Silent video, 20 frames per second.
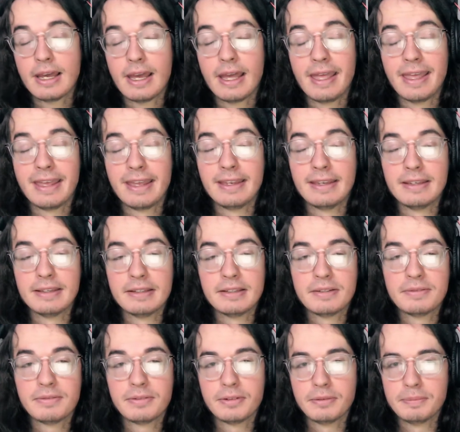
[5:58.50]
And
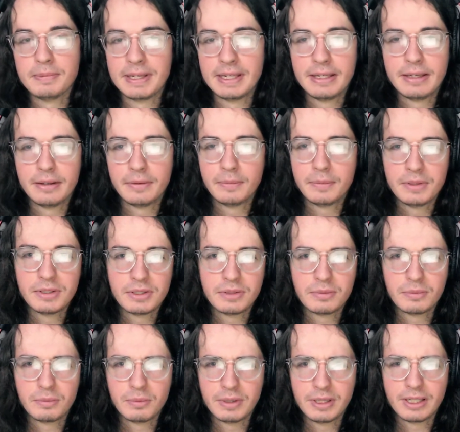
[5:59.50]
for me, it
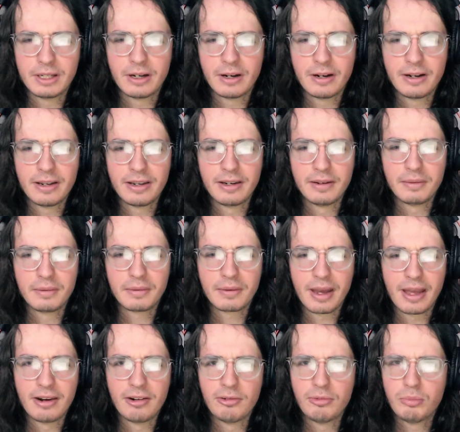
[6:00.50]
was really hard, and it
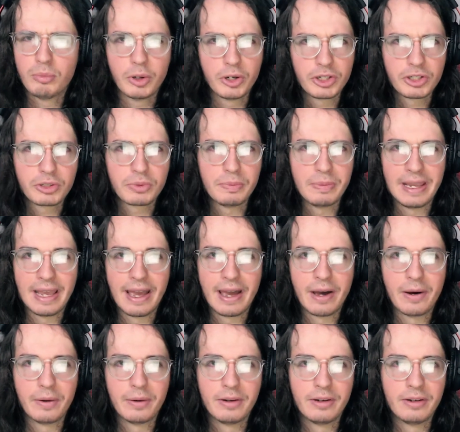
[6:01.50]
kind of pushed me out